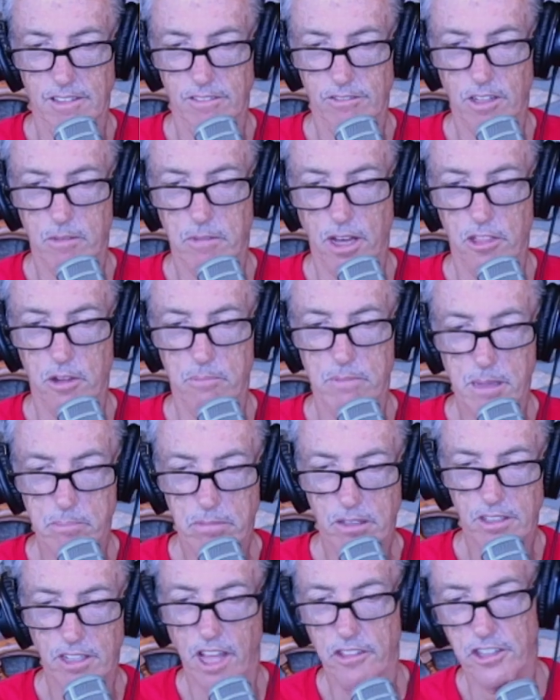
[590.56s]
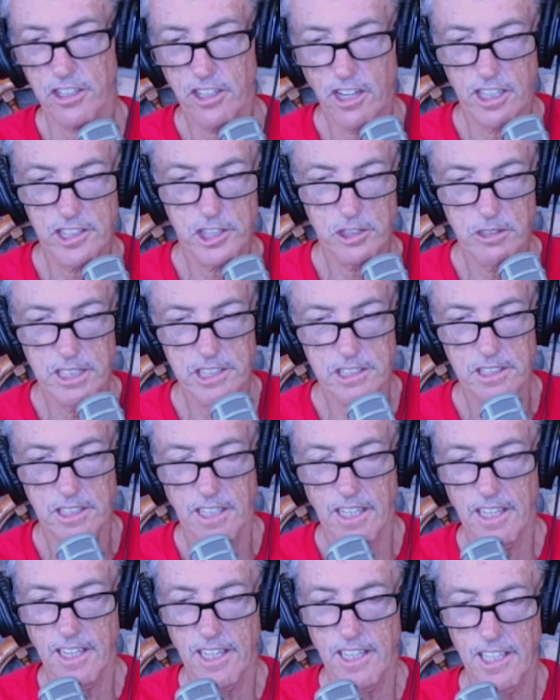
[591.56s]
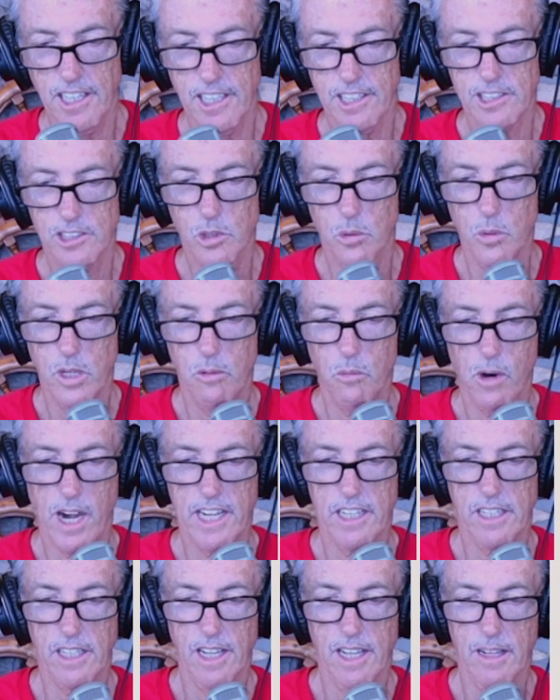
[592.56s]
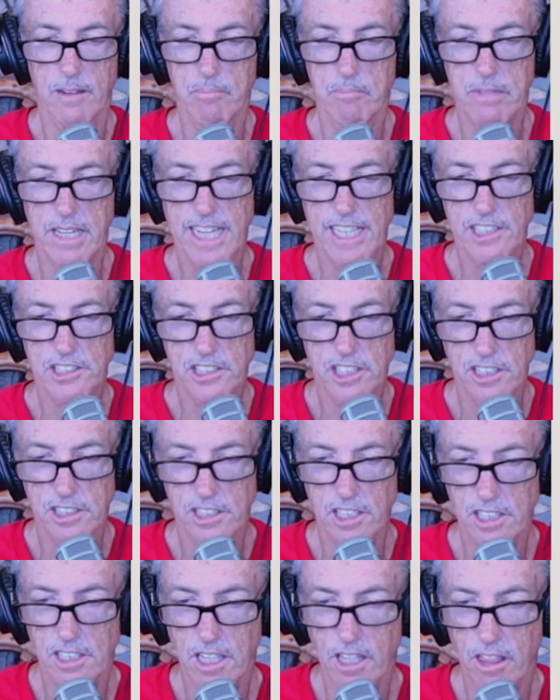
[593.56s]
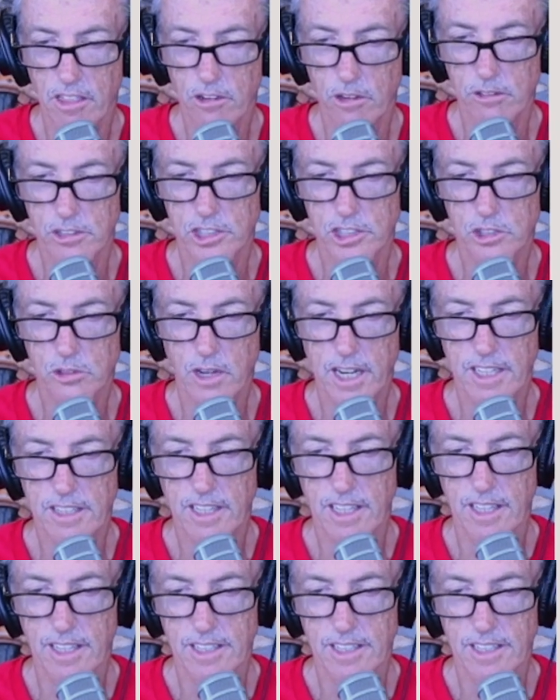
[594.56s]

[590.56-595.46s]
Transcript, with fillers: from other people, other countries. So we want peace through strength,